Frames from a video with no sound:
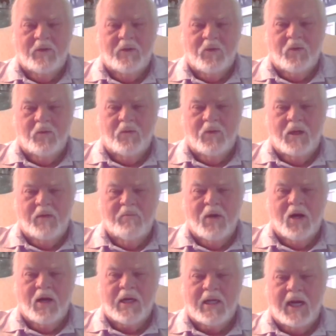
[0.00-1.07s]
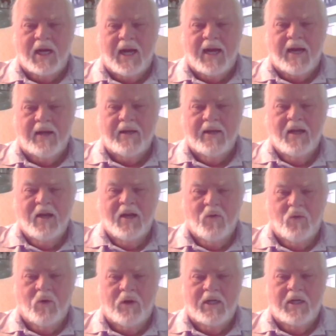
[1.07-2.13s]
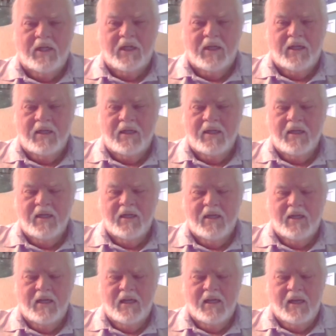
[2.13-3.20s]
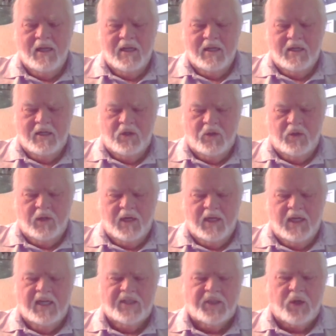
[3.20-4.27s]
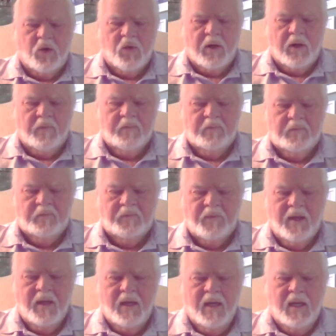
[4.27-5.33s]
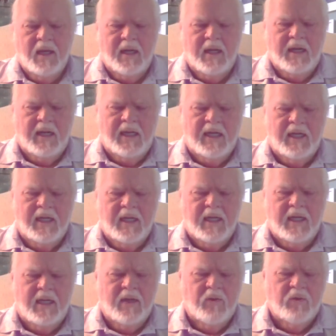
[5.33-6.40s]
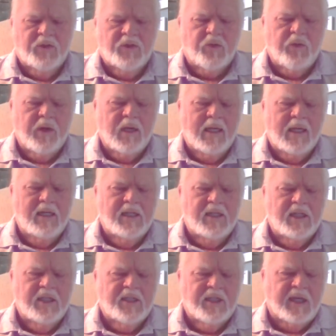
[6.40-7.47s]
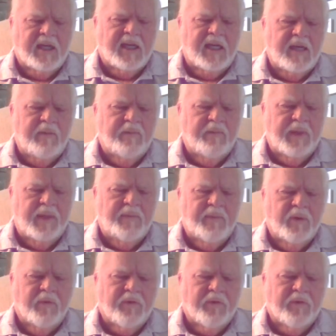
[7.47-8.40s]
to, Mark and I wanted to escort them. And it was really just to keep people